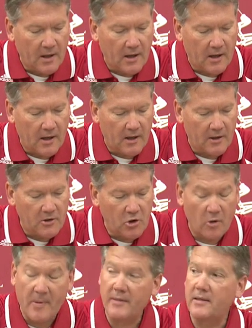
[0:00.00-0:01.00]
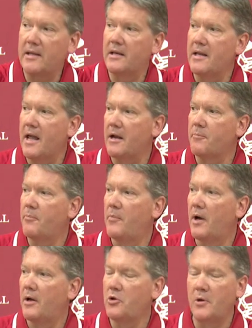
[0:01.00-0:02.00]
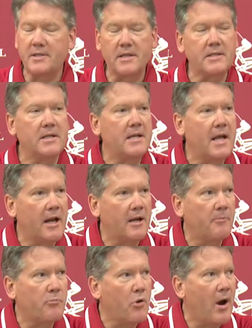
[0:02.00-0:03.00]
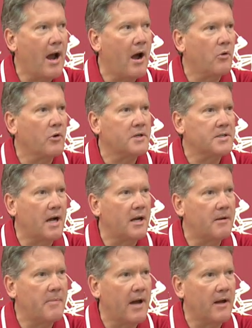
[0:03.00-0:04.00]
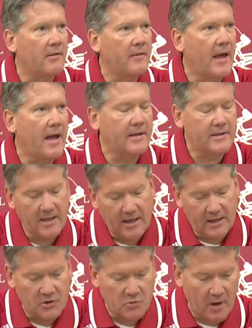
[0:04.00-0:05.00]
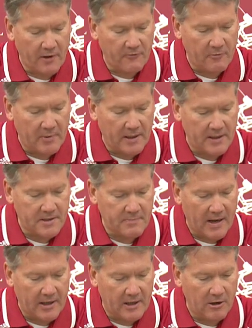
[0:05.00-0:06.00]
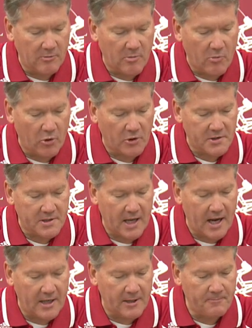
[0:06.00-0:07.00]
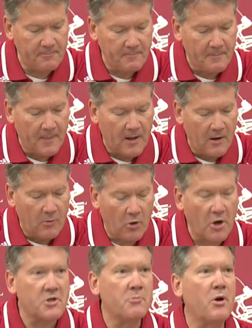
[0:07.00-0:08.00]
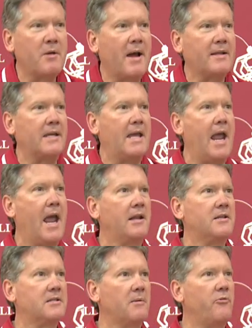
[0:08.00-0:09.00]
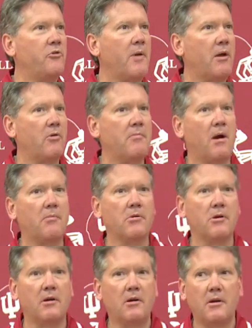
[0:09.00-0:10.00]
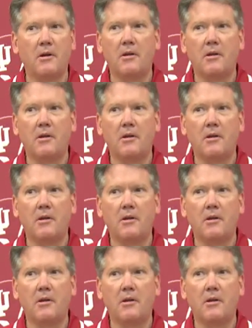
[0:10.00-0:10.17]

You know about the Indiana USS Indiana prow. We're excited about that taking its rightful place back here at Memorial Stadium. We're also bringing back the cannon. Some of you may remember